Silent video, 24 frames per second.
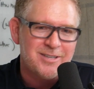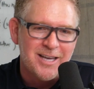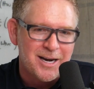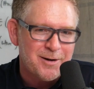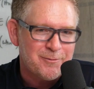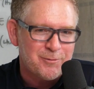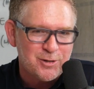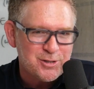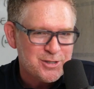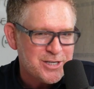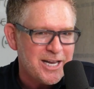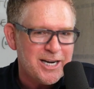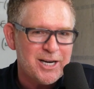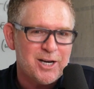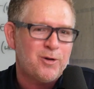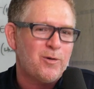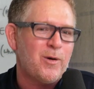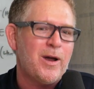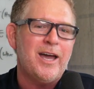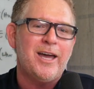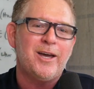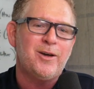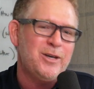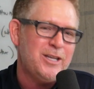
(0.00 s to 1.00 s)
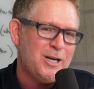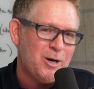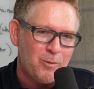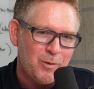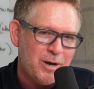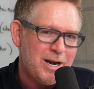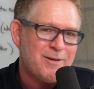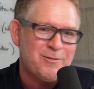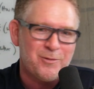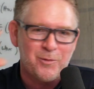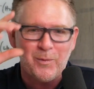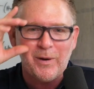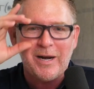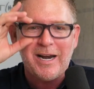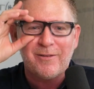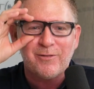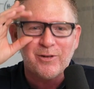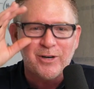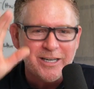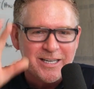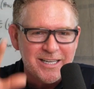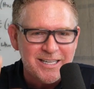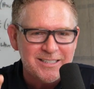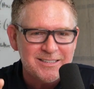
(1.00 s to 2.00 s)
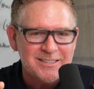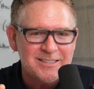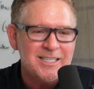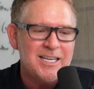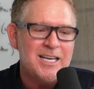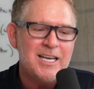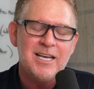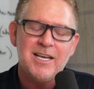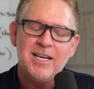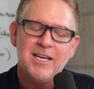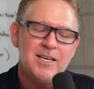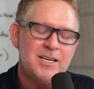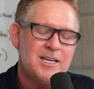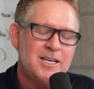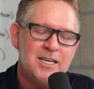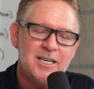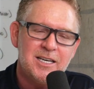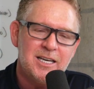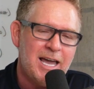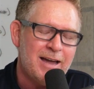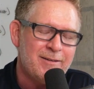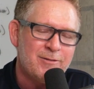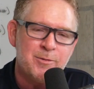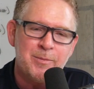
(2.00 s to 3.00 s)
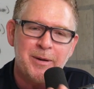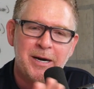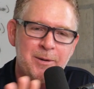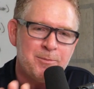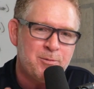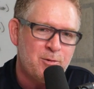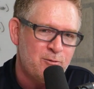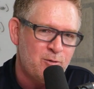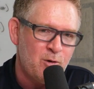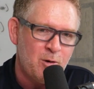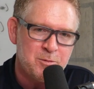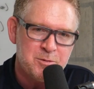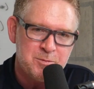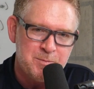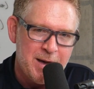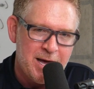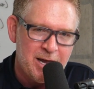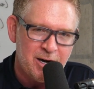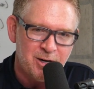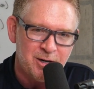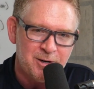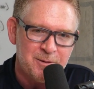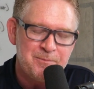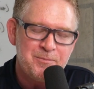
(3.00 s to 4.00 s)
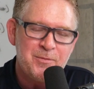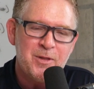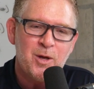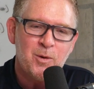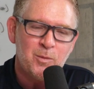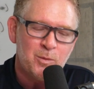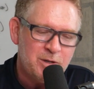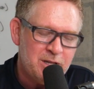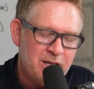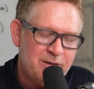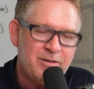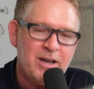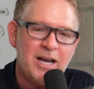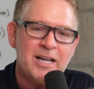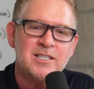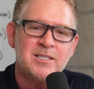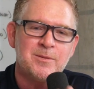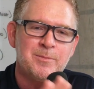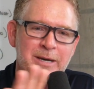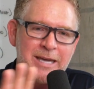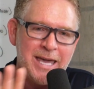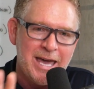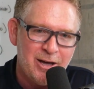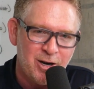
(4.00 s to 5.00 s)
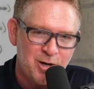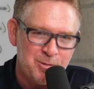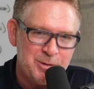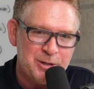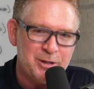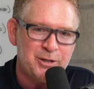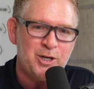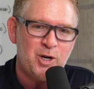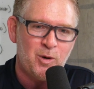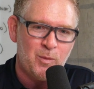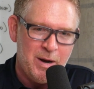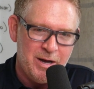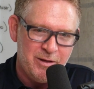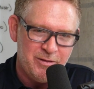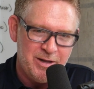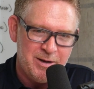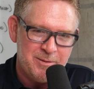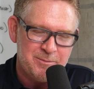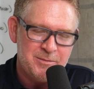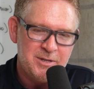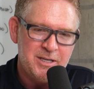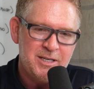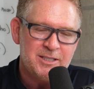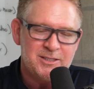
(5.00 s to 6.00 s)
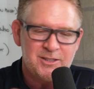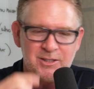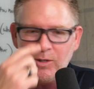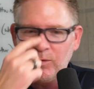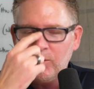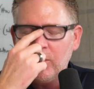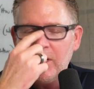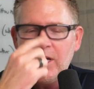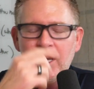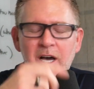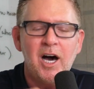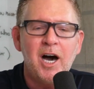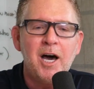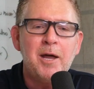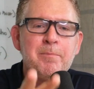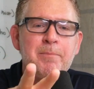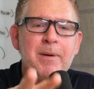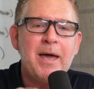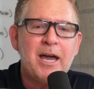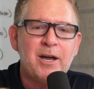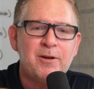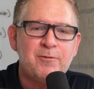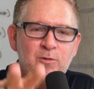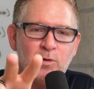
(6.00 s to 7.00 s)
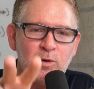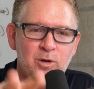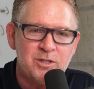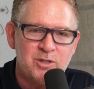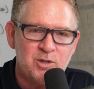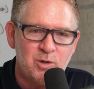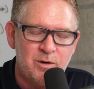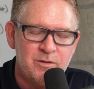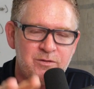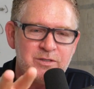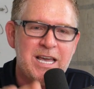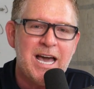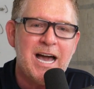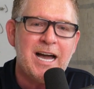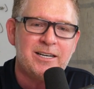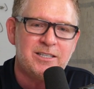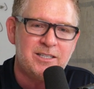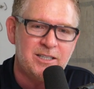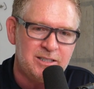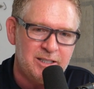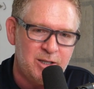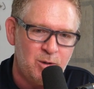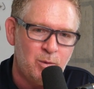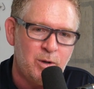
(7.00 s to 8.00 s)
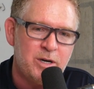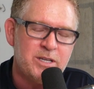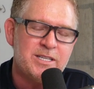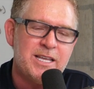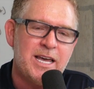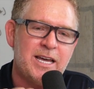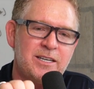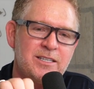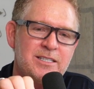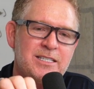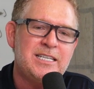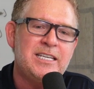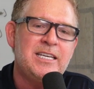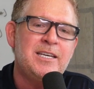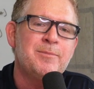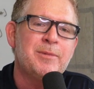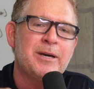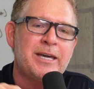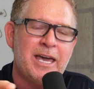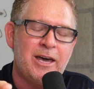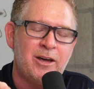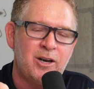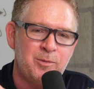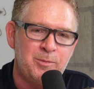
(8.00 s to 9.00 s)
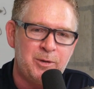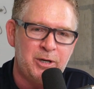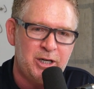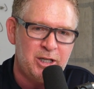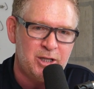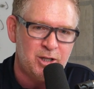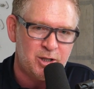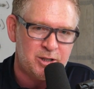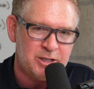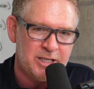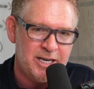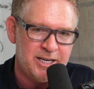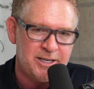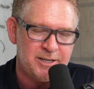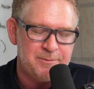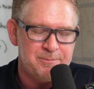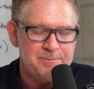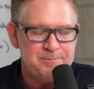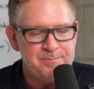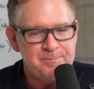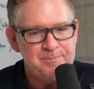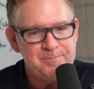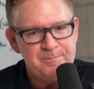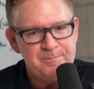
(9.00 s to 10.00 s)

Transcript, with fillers: sign up for Jenny Craig, you know, whatever, whatever it is. Everybody performs better when they've got some accountability around them. So unpack for us sort of tactically, what does that team accountability look like?